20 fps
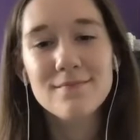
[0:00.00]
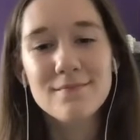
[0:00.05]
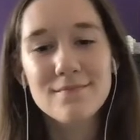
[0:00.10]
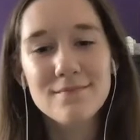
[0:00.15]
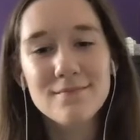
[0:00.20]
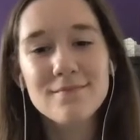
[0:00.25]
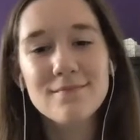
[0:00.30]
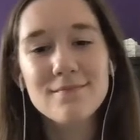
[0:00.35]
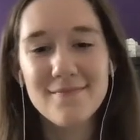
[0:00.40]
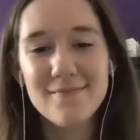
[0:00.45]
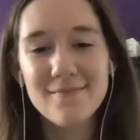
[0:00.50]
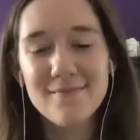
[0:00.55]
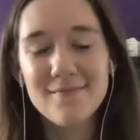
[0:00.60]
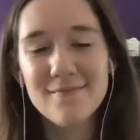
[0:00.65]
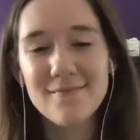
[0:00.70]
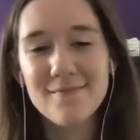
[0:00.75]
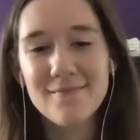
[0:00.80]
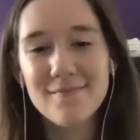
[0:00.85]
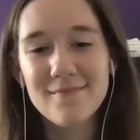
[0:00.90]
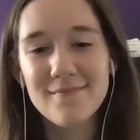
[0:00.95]

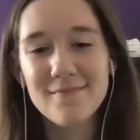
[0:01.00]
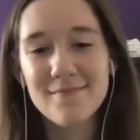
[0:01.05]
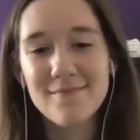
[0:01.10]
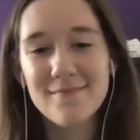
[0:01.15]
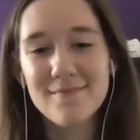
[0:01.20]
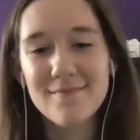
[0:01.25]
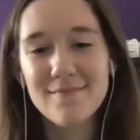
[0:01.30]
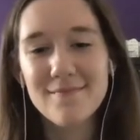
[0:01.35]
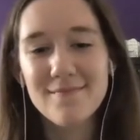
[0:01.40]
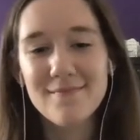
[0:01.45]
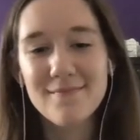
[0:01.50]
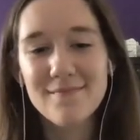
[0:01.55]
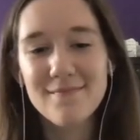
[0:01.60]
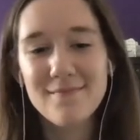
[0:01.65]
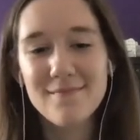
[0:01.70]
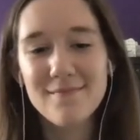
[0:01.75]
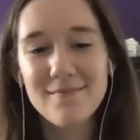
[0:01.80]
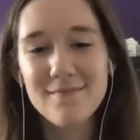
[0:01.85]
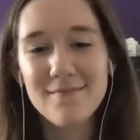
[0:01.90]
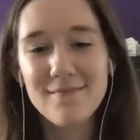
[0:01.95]

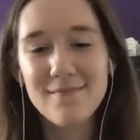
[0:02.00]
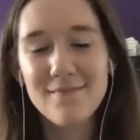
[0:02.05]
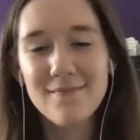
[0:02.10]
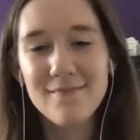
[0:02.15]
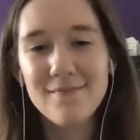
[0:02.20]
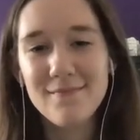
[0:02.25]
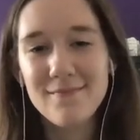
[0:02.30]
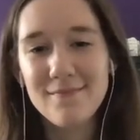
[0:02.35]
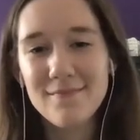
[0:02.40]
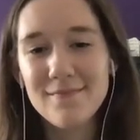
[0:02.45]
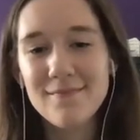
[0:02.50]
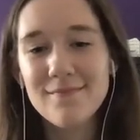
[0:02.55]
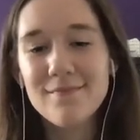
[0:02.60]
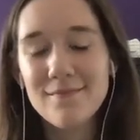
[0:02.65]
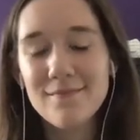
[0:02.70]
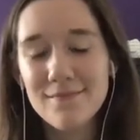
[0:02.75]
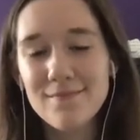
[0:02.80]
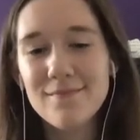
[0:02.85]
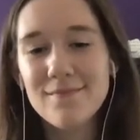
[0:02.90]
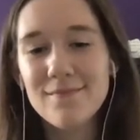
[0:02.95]

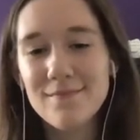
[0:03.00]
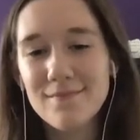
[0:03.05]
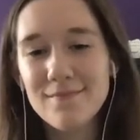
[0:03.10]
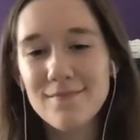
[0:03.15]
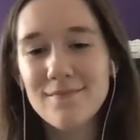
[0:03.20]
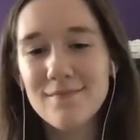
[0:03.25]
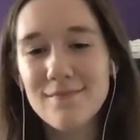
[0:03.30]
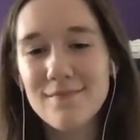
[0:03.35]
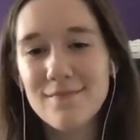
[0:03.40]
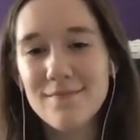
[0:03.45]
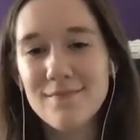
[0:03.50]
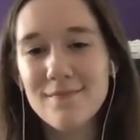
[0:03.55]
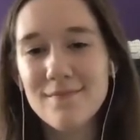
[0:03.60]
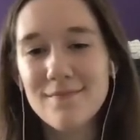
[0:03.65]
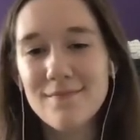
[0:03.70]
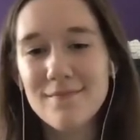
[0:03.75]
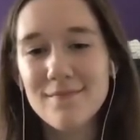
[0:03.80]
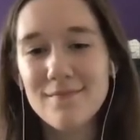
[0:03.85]
(silent)